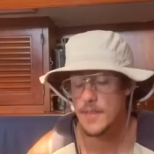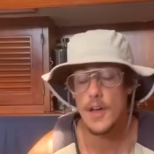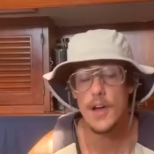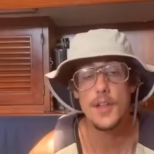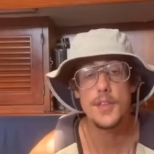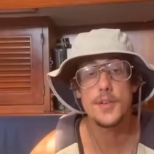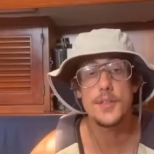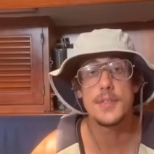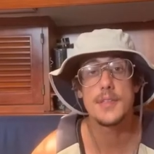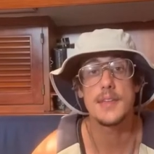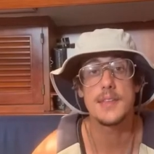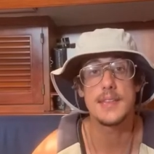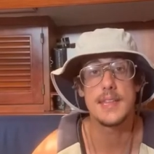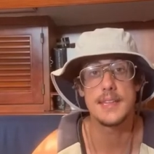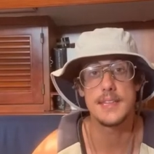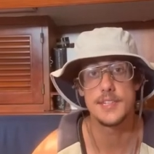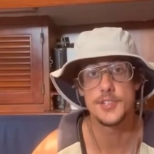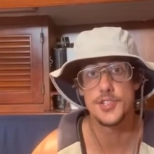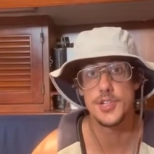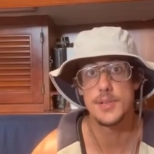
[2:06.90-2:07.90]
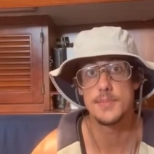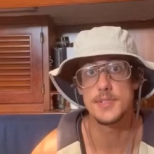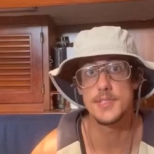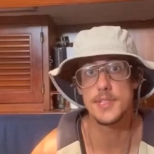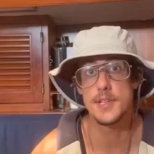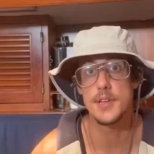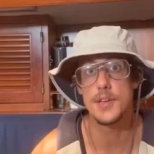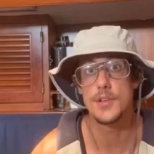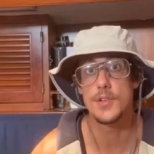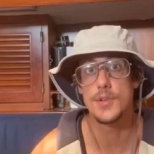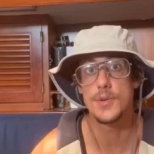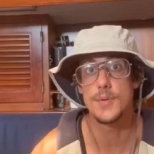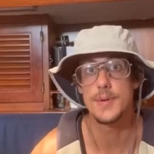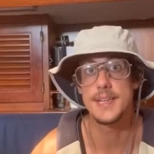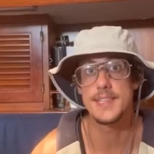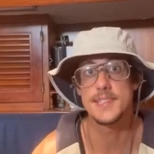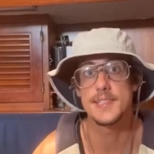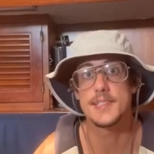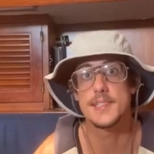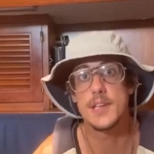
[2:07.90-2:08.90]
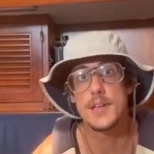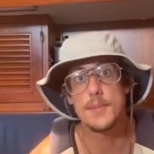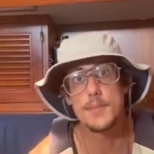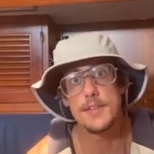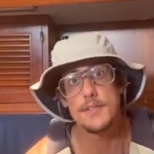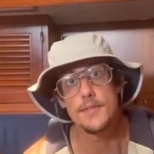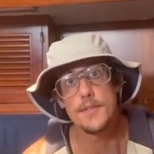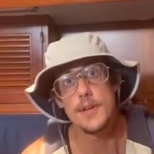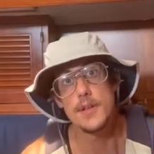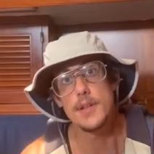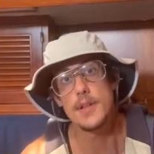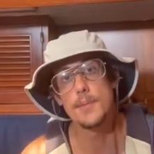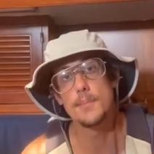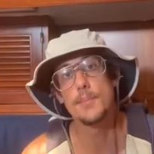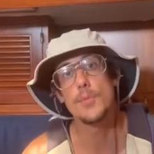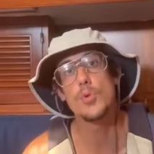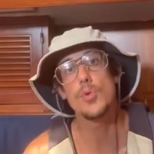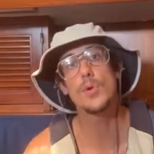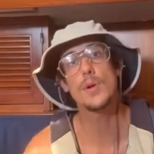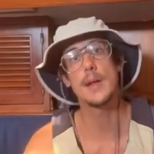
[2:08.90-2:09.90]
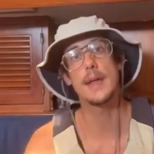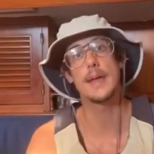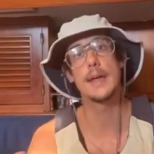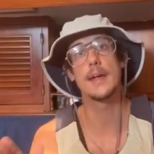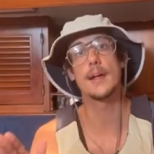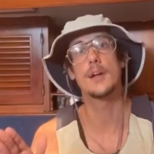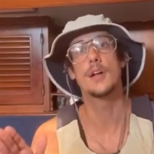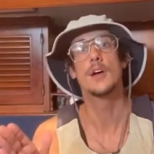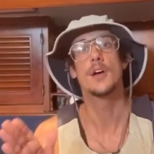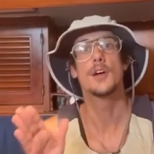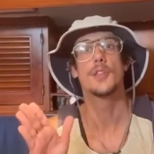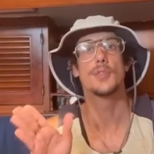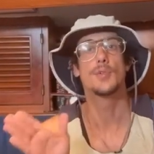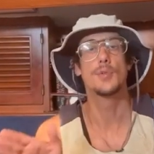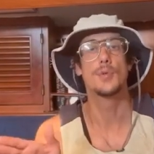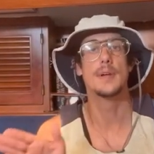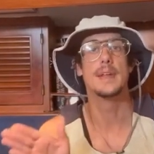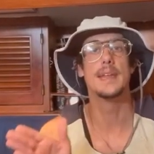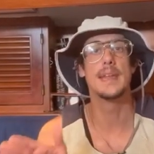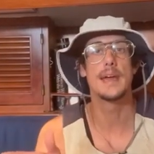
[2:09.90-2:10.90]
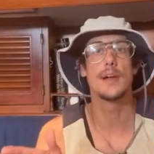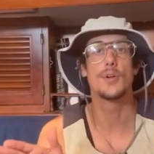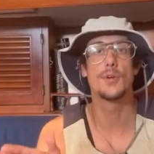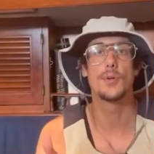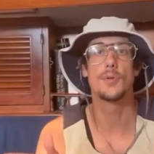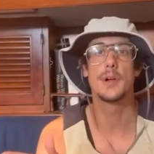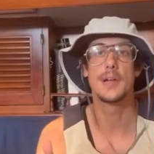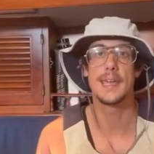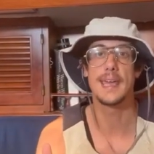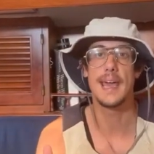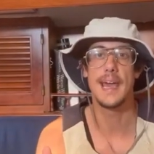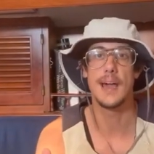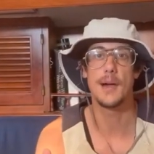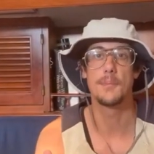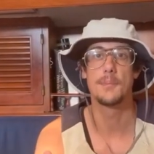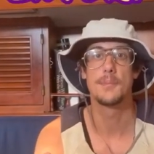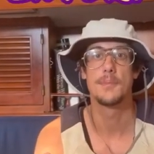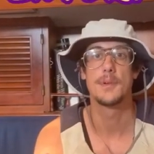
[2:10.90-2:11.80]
other thing that the jib is going to do is it's going to be funneling more air through a narrower gap.